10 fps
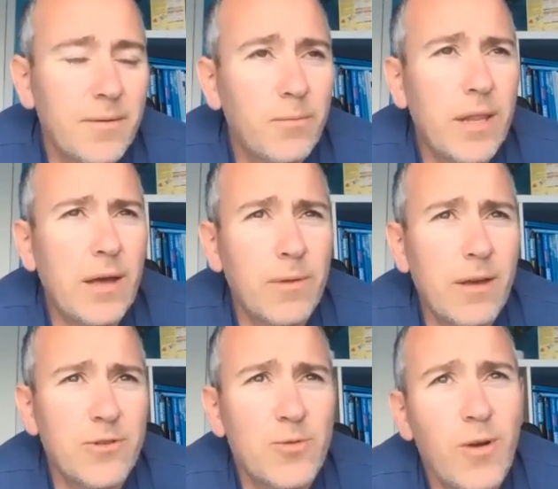without,
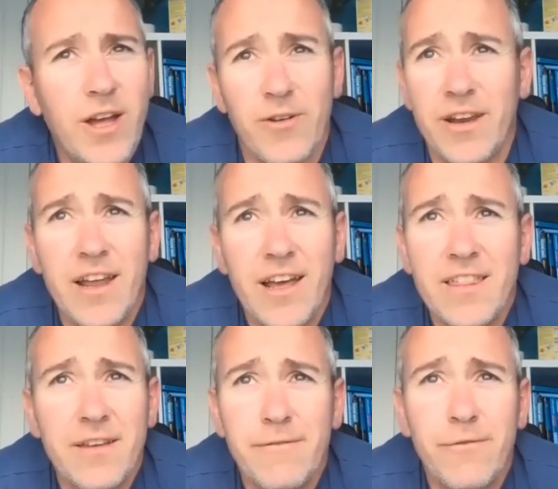without swearing, I
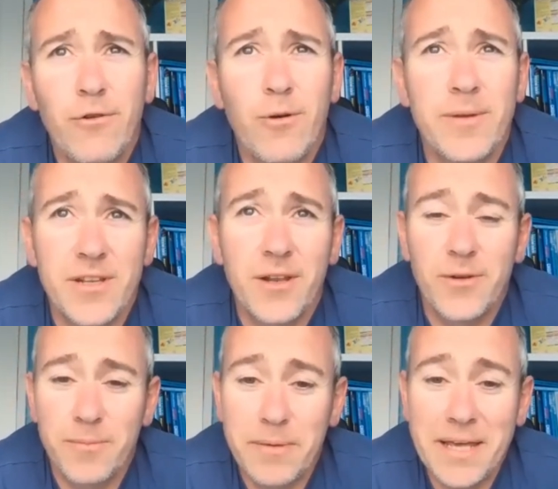think form is a load
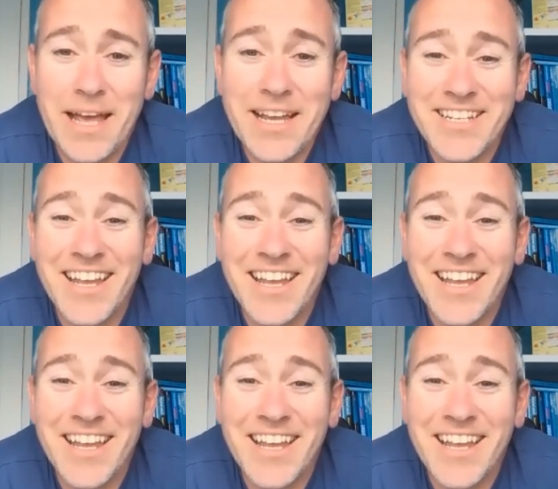of BS.